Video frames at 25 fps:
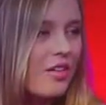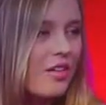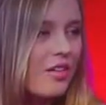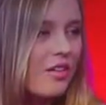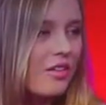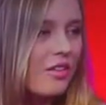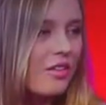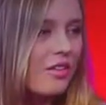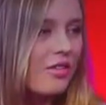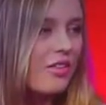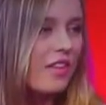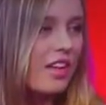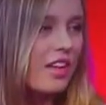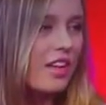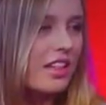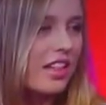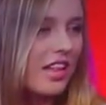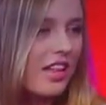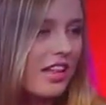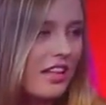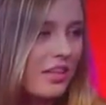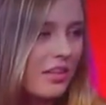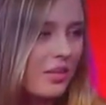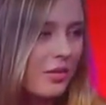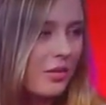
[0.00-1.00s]

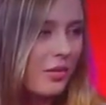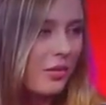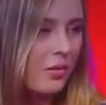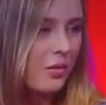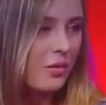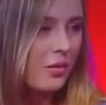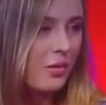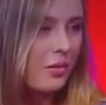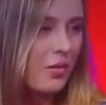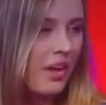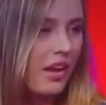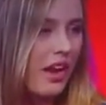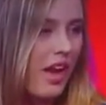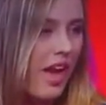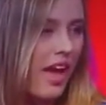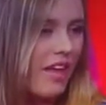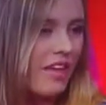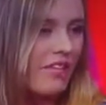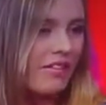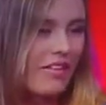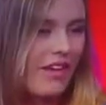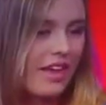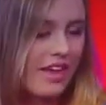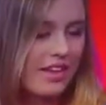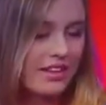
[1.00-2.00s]
Feeling what
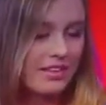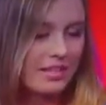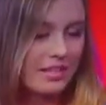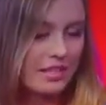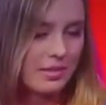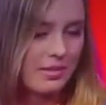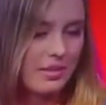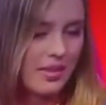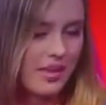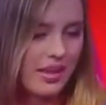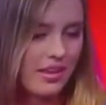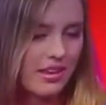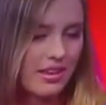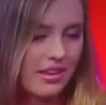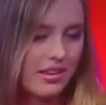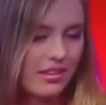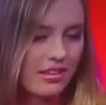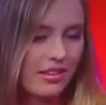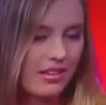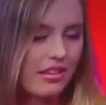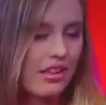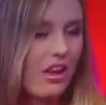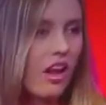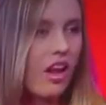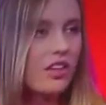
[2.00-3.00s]
I find to
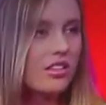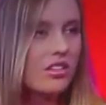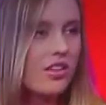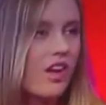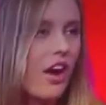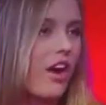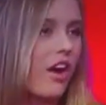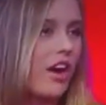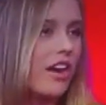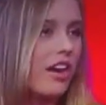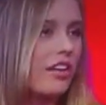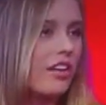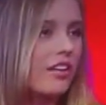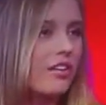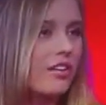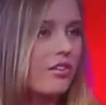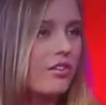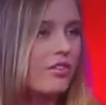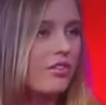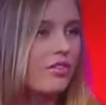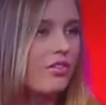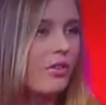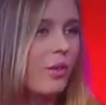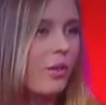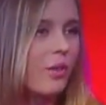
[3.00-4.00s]
be God's heart
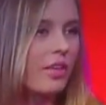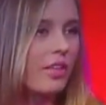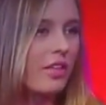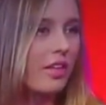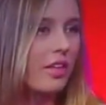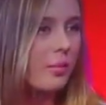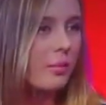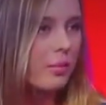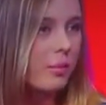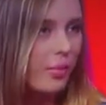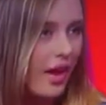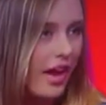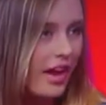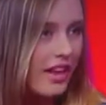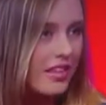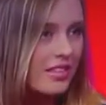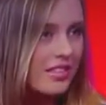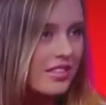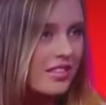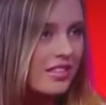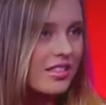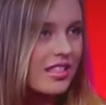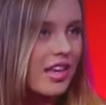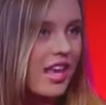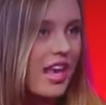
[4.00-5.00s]
for the
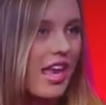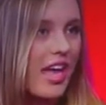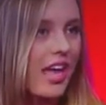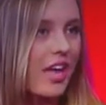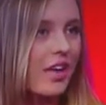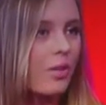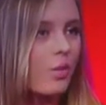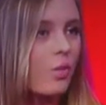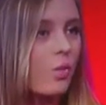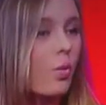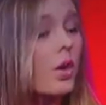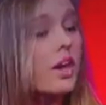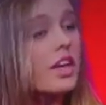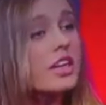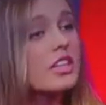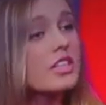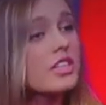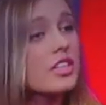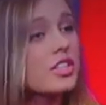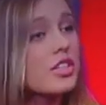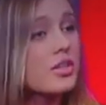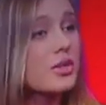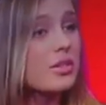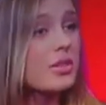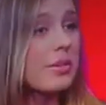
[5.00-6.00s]
oppressed and wanting
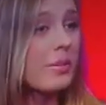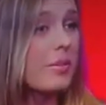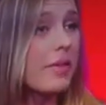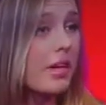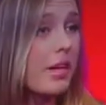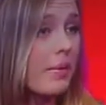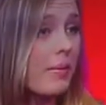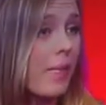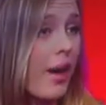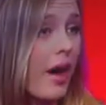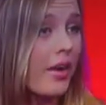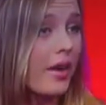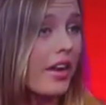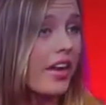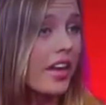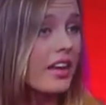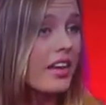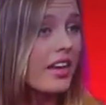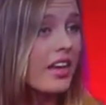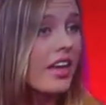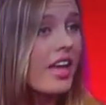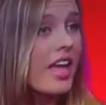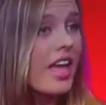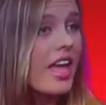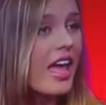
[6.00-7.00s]
to do something about
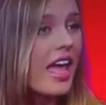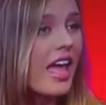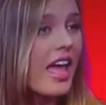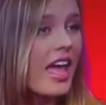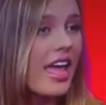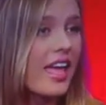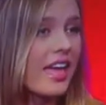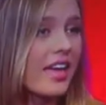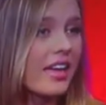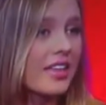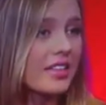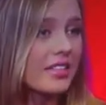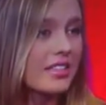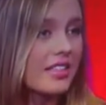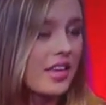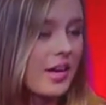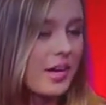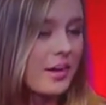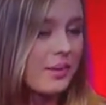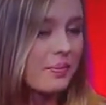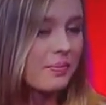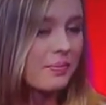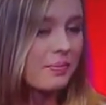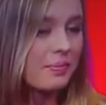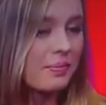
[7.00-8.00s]
it. And
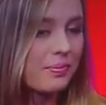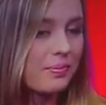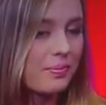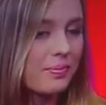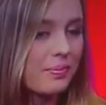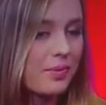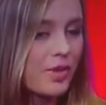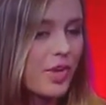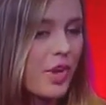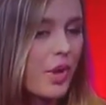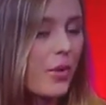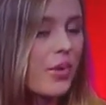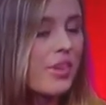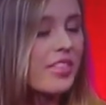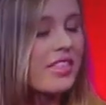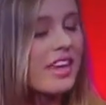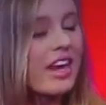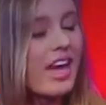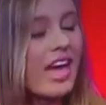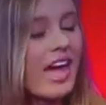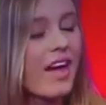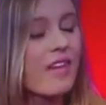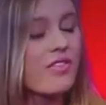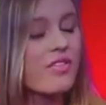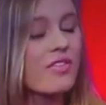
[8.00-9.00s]
knowing
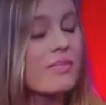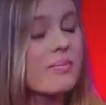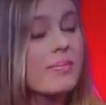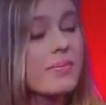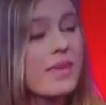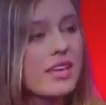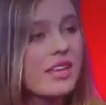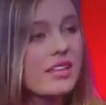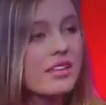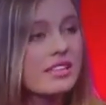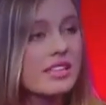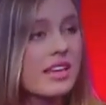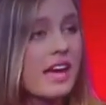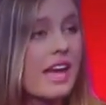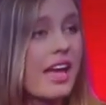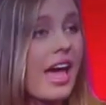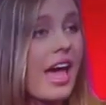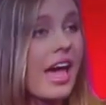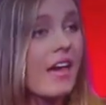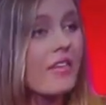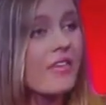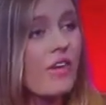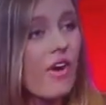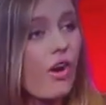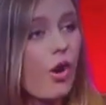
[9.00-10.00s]
that I have the means and I
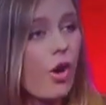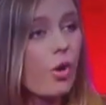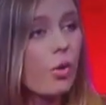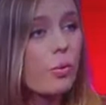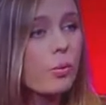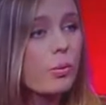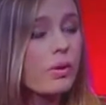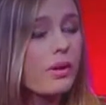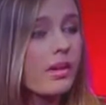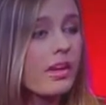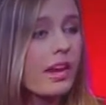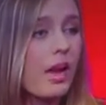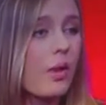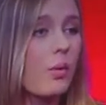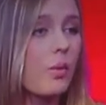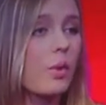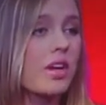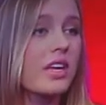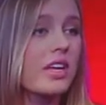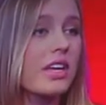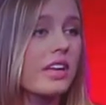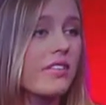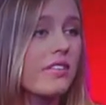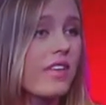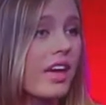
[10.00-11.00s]
have hope, and I
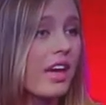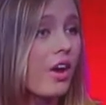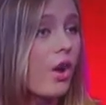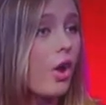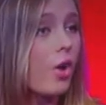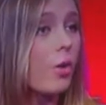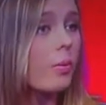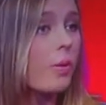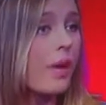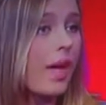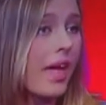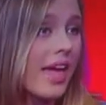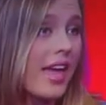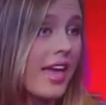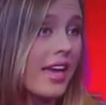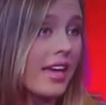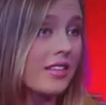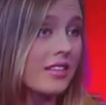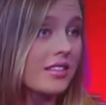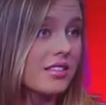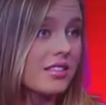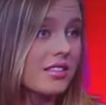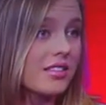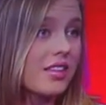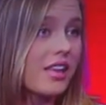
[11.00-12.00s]
want to give that hope
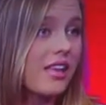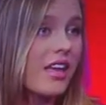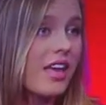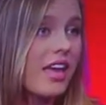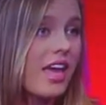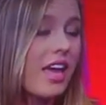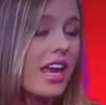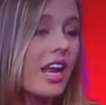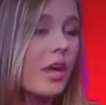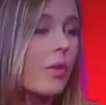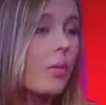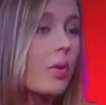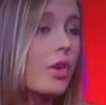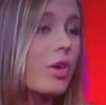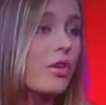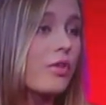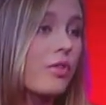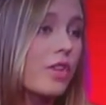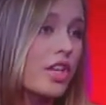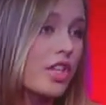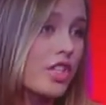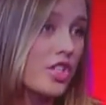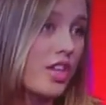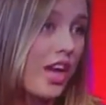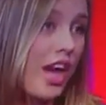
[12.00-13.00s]
hands, and I want to
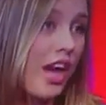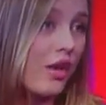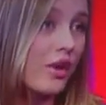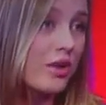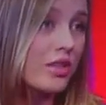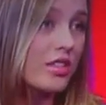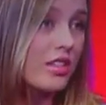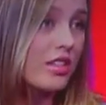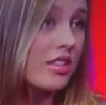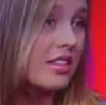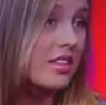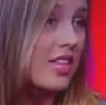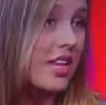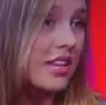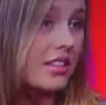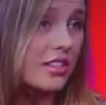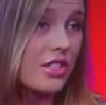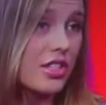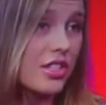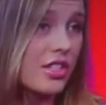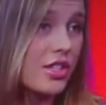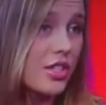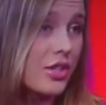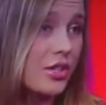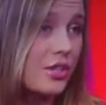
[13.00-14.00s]
reach out to the
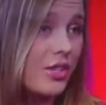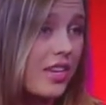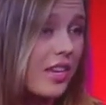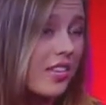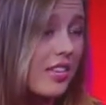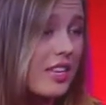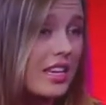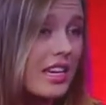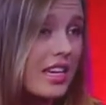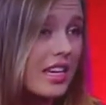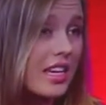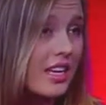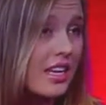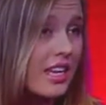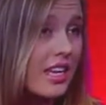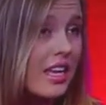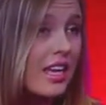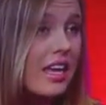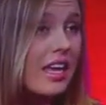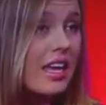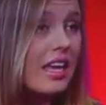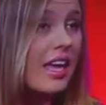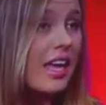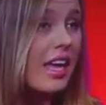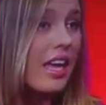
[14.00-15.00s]
destitute and the
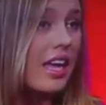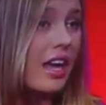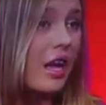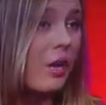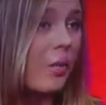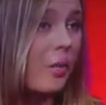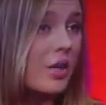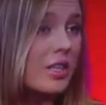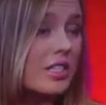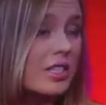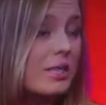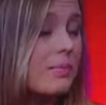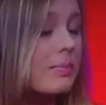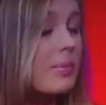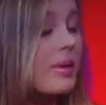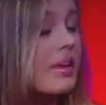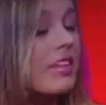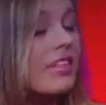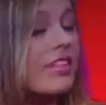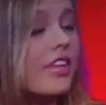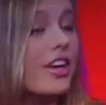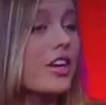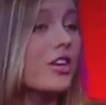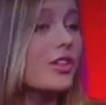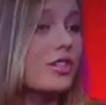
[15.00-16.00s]
needy, and I want to
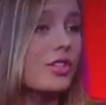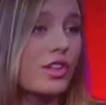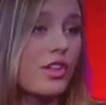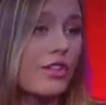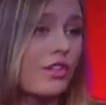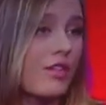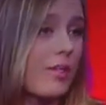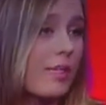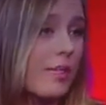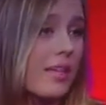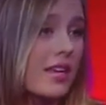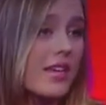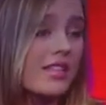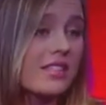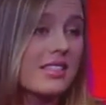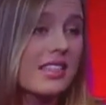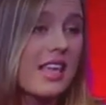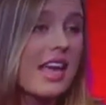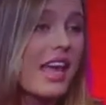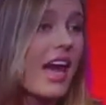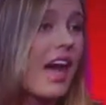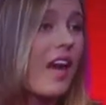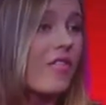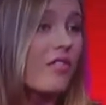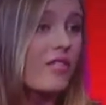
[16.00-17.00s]
be their servant because
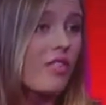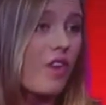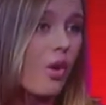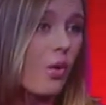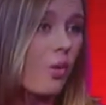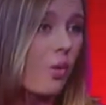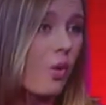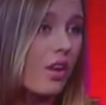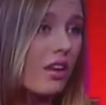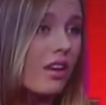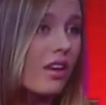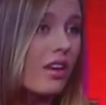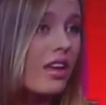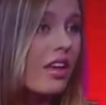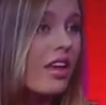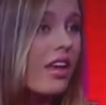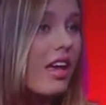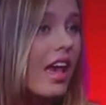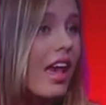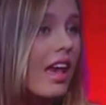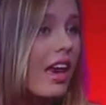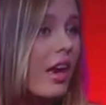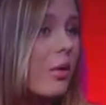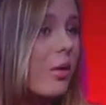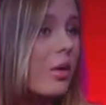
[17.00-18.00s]
they have no one,
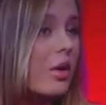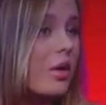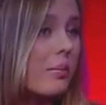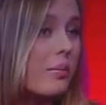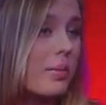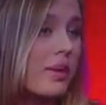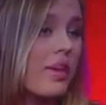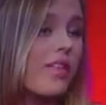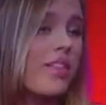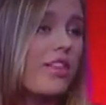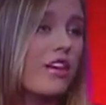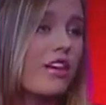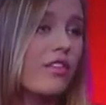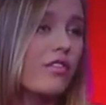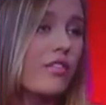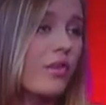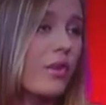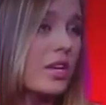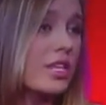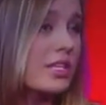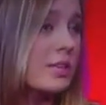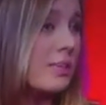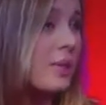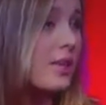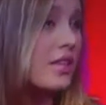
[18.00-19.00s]
and I want to be their
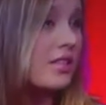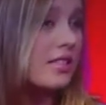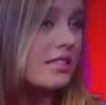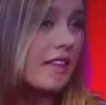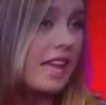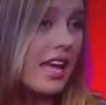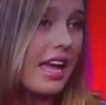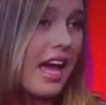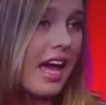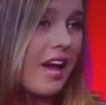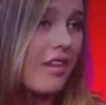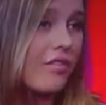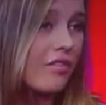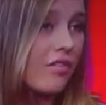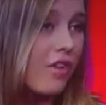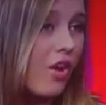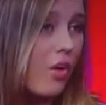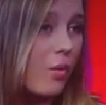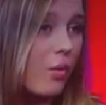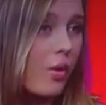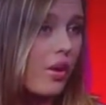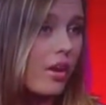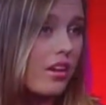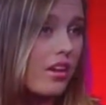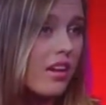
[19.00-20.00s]
voice because they have
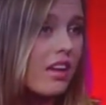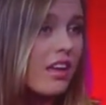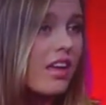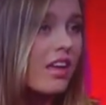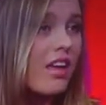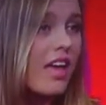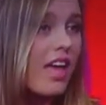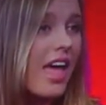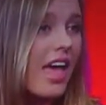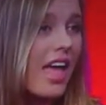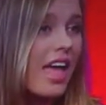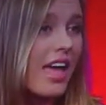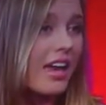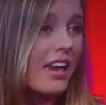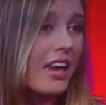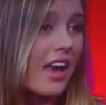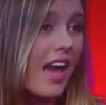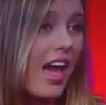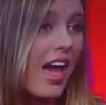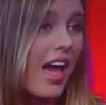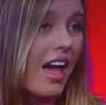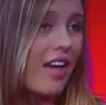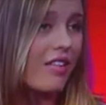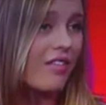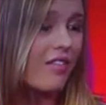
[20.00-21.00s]
no one.
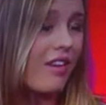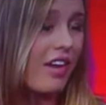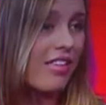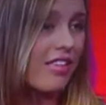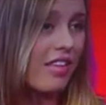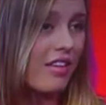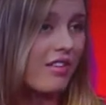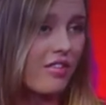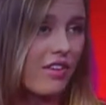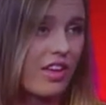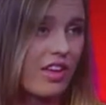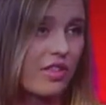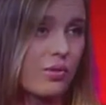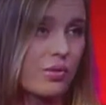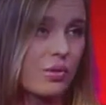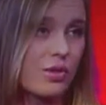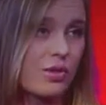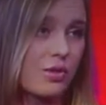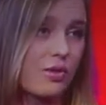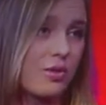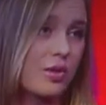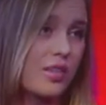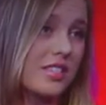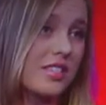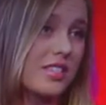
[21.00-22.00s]
And I find that faith
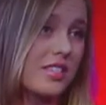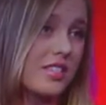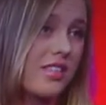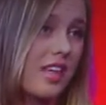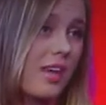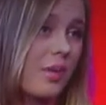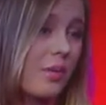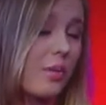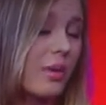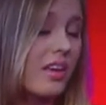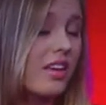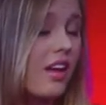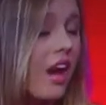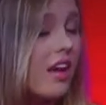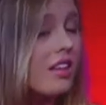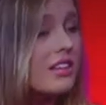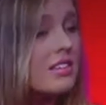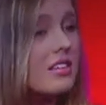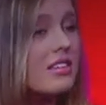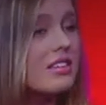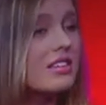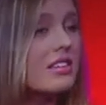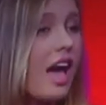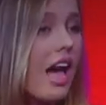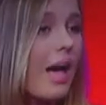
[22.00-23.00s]
was a reason that we
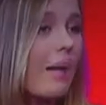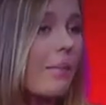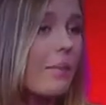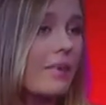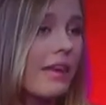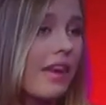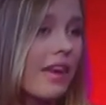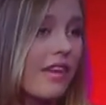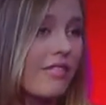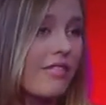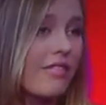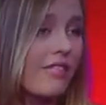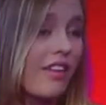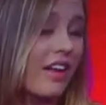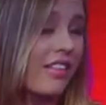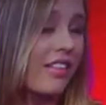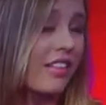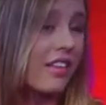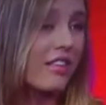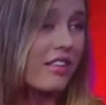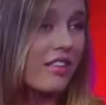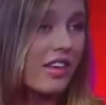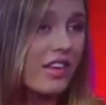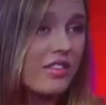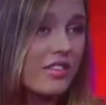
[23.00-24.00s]
got to the top, and I
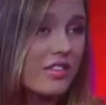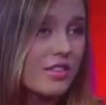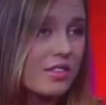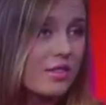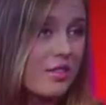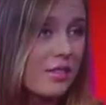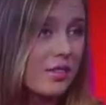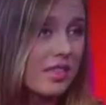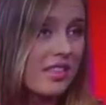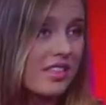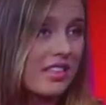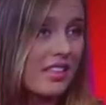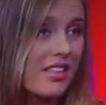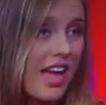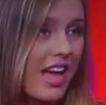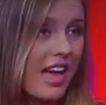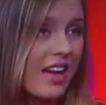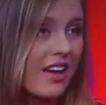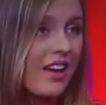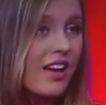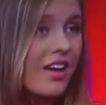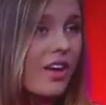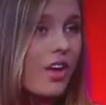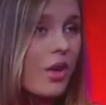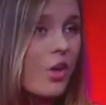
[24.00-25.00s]
find that faith is a reason
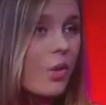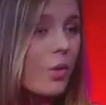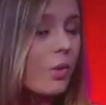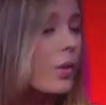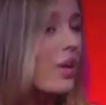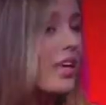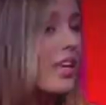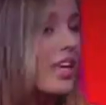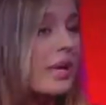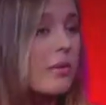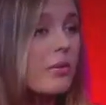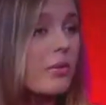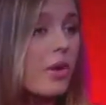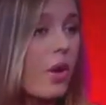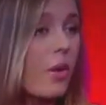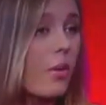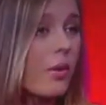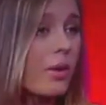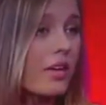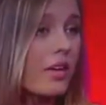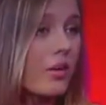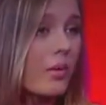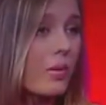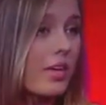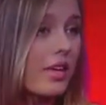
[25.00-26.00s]
that we keep
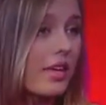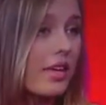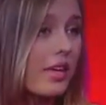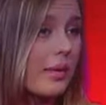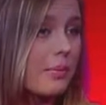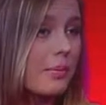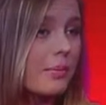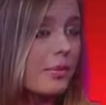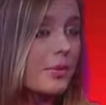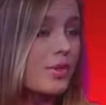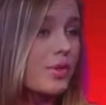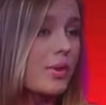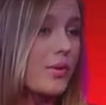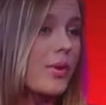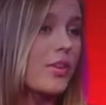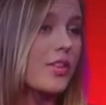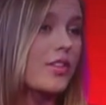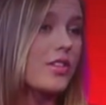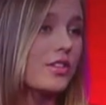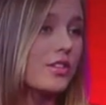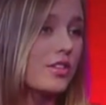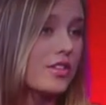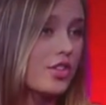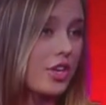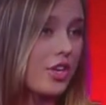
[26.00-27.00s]
going and we keep
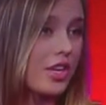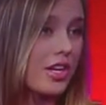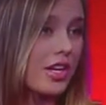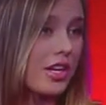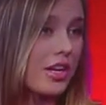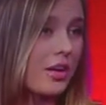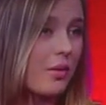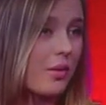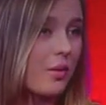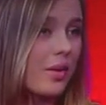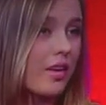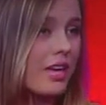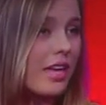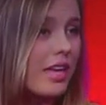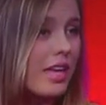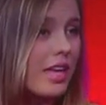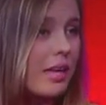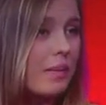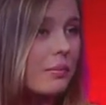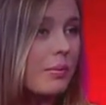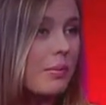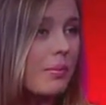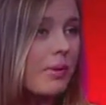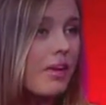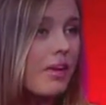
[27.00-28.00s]
pursuing this journey and we keep